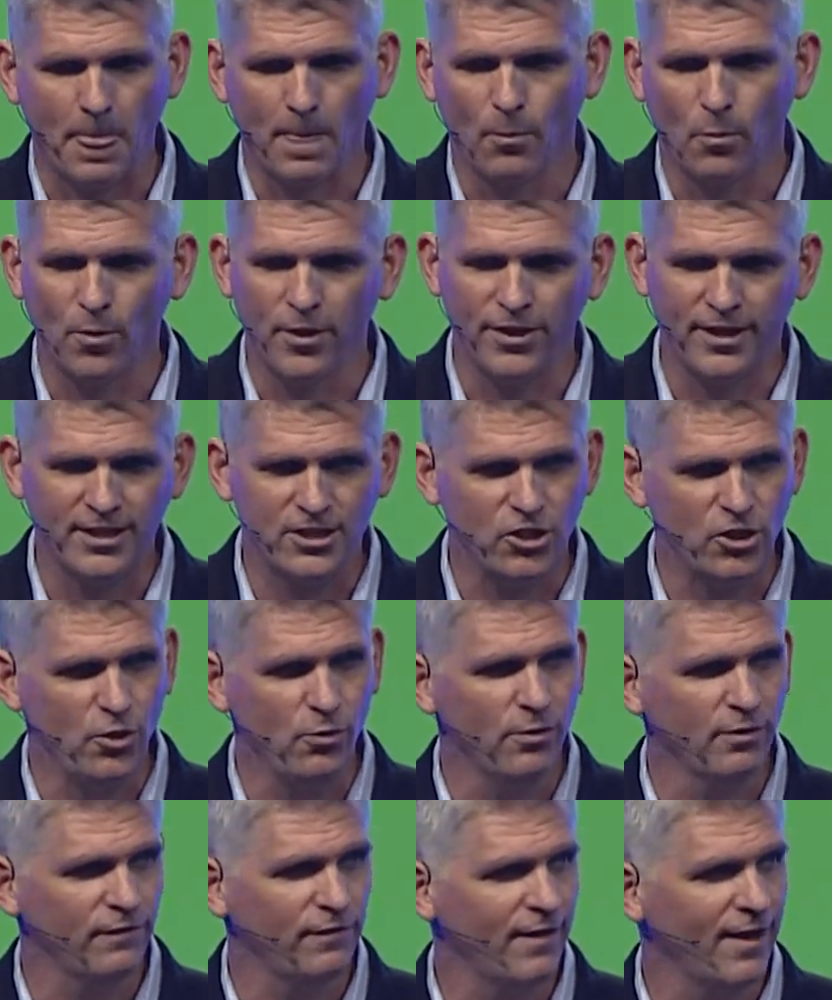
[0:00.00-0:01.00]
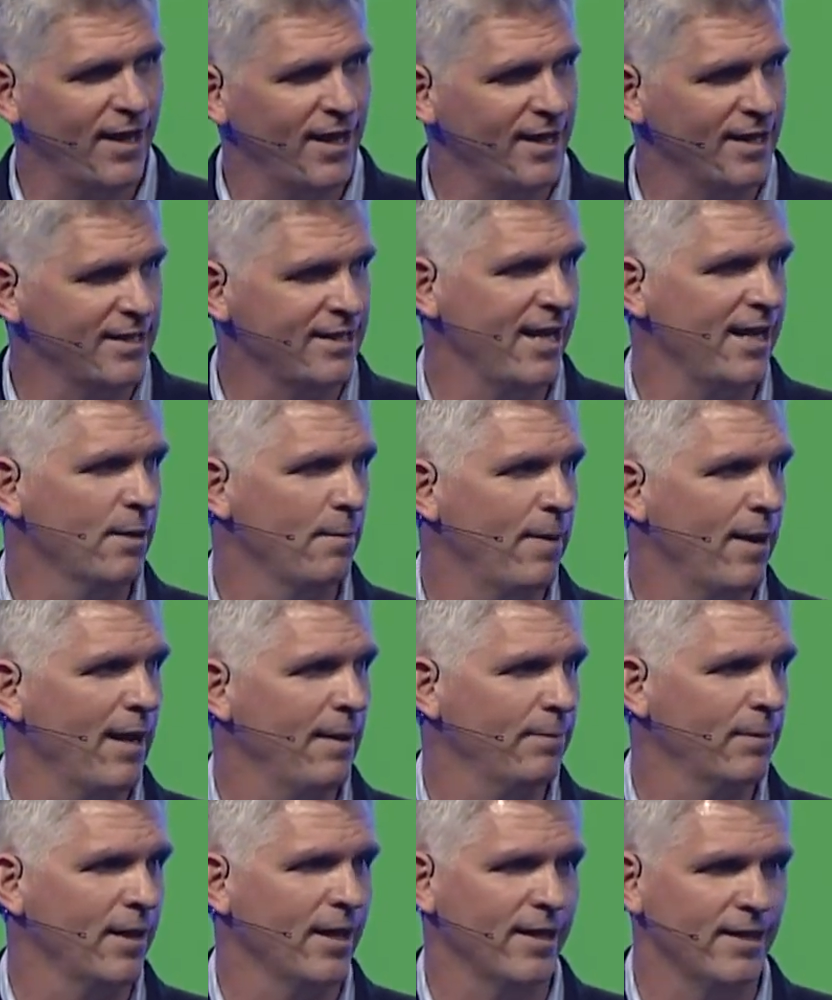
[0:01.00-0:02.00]
With this unifying data
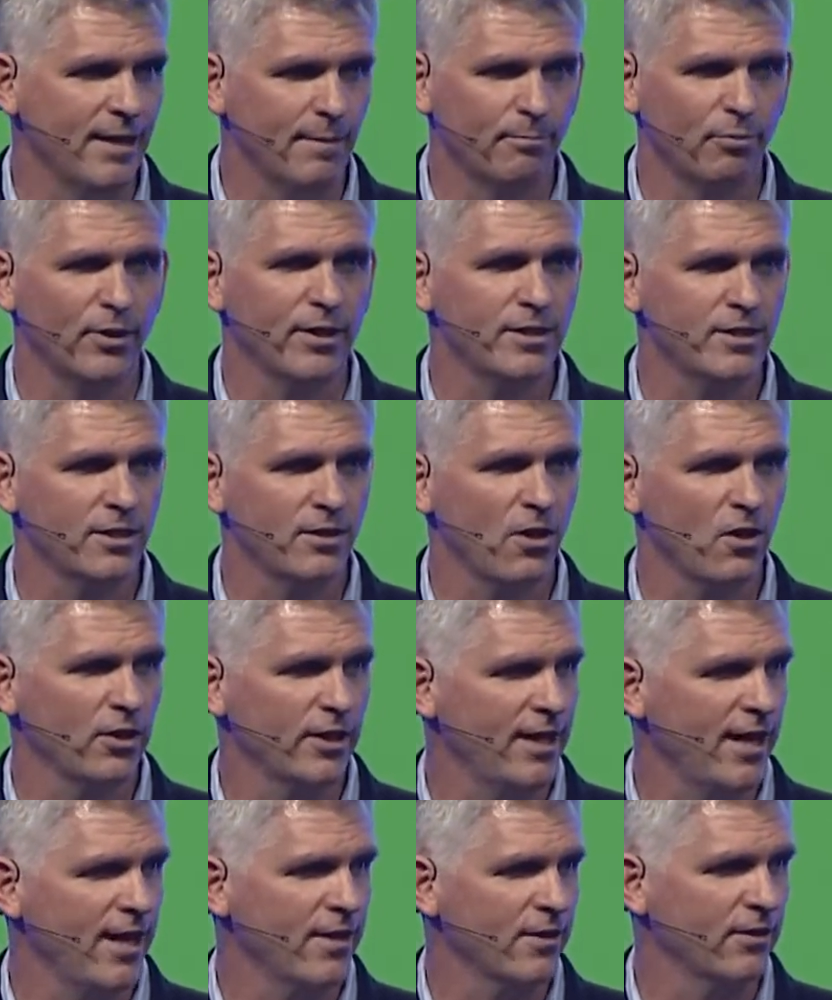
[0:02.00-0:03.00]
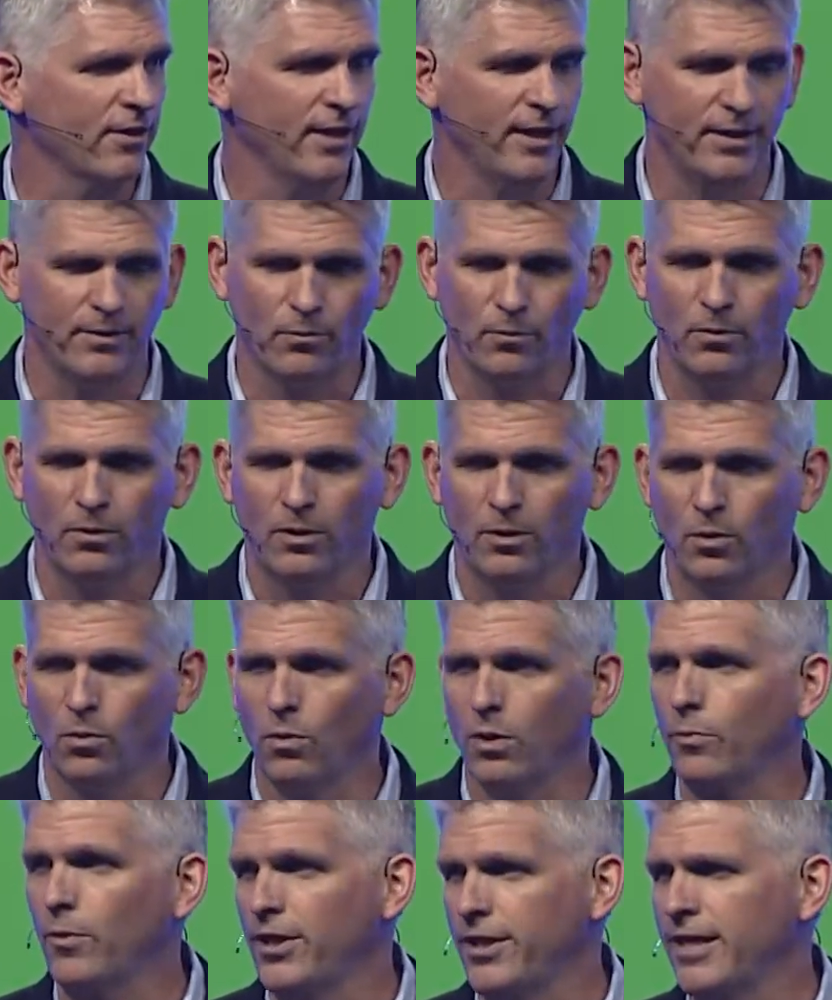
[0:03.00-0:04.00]
pipeline that brings it all together in
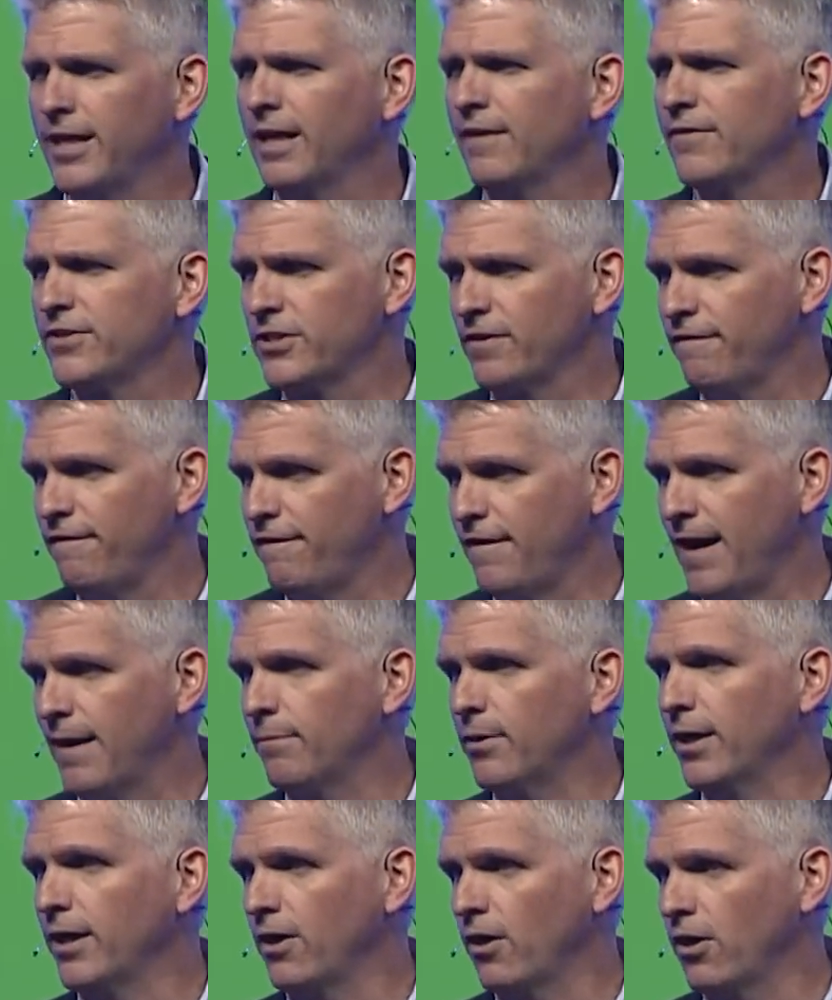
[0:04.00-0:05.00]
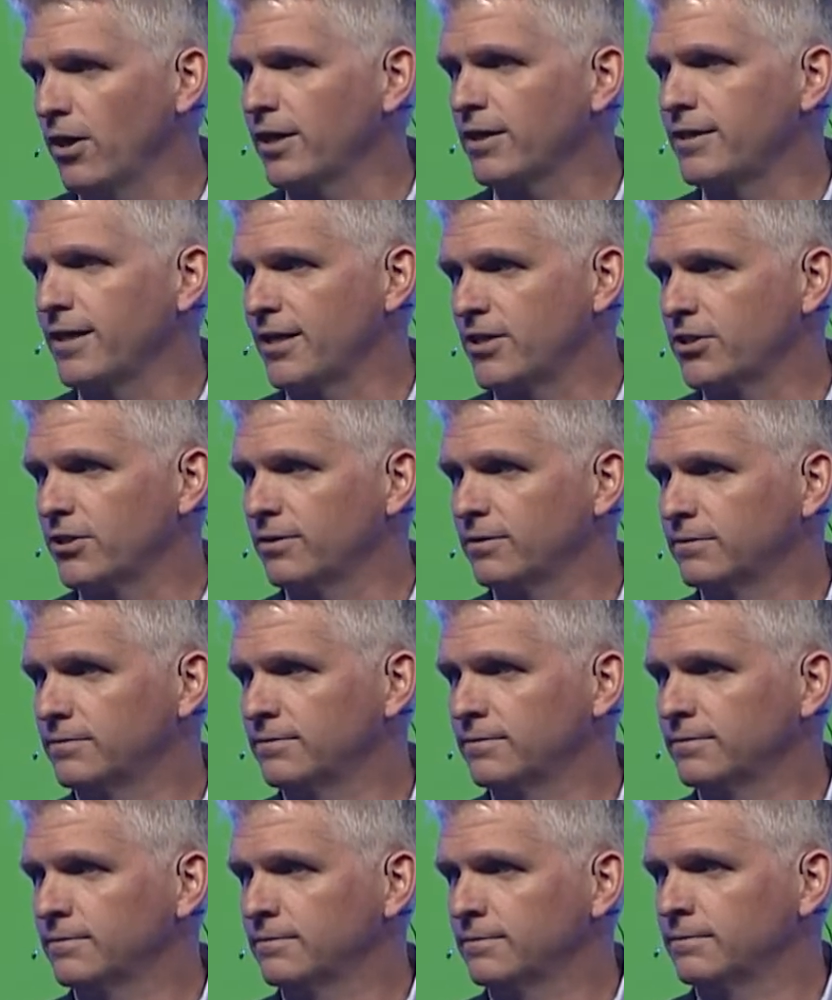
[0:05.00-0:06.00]
what we think of as a fabric architecture.
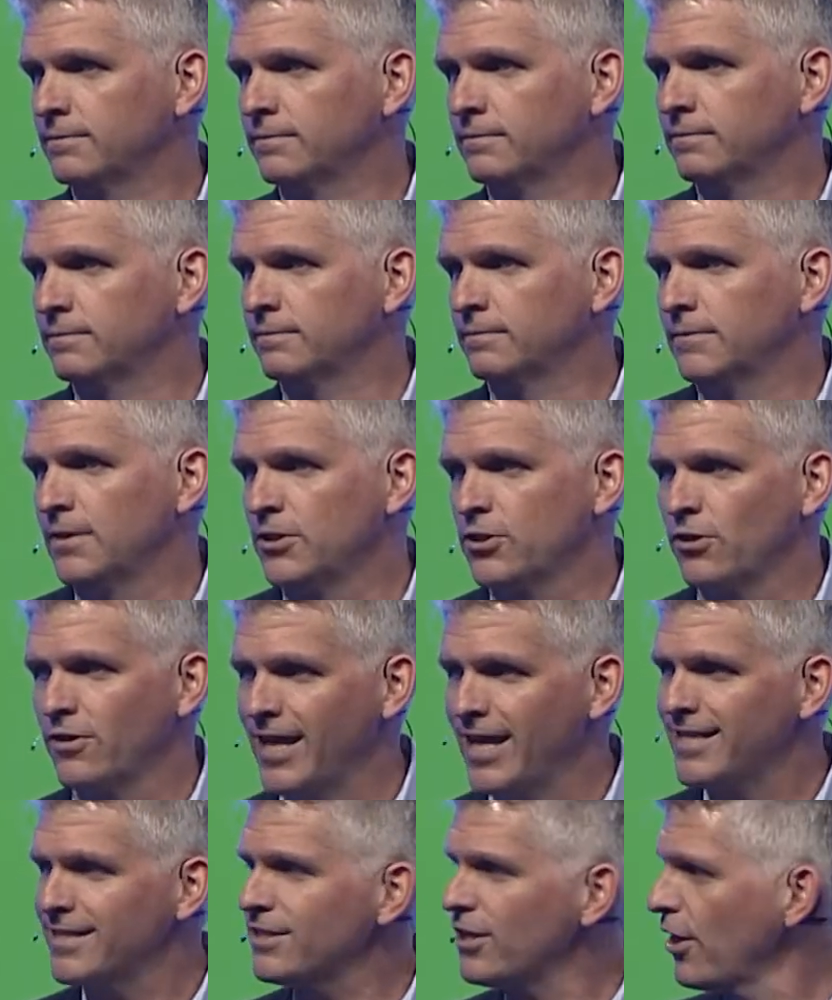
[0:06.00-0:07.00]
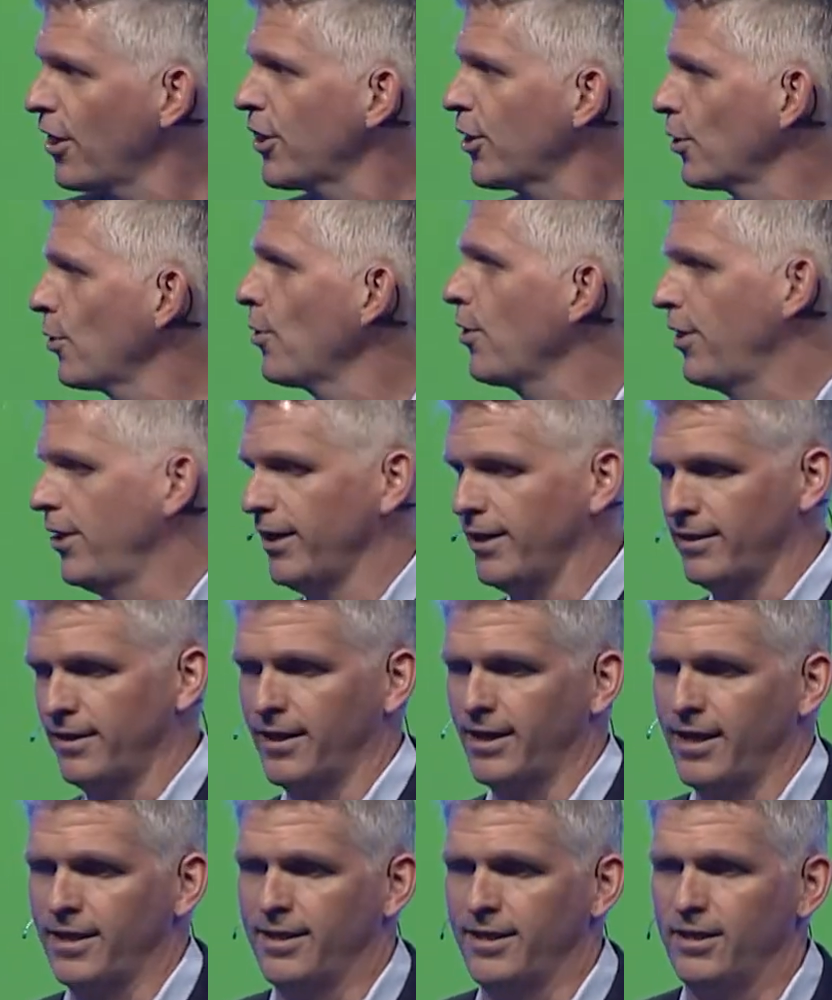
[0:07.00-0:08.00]
So that's the third thing
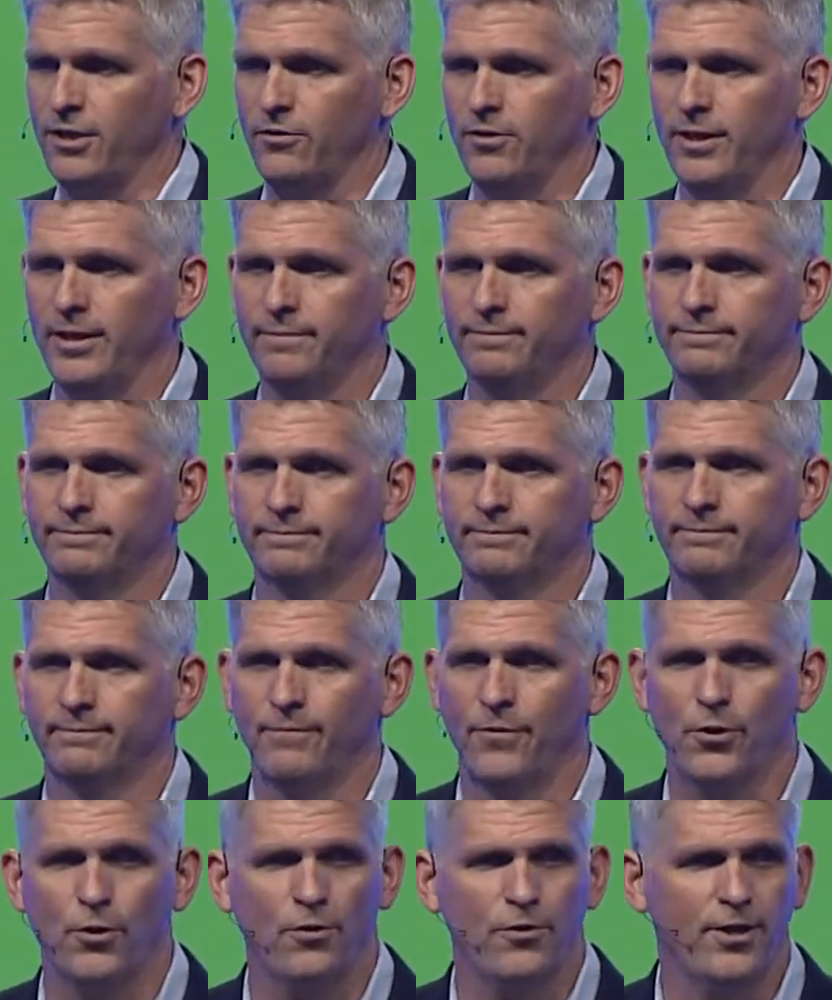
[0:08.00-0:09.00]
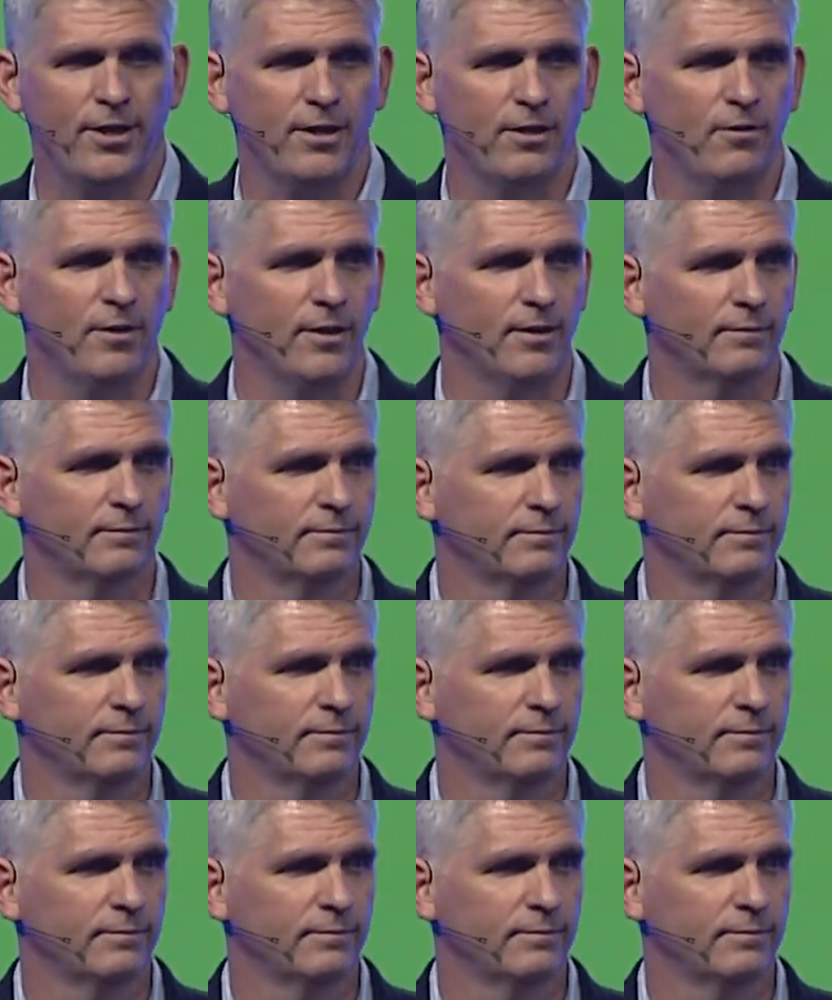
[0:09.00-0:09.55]
that I think you need. Third thing you need.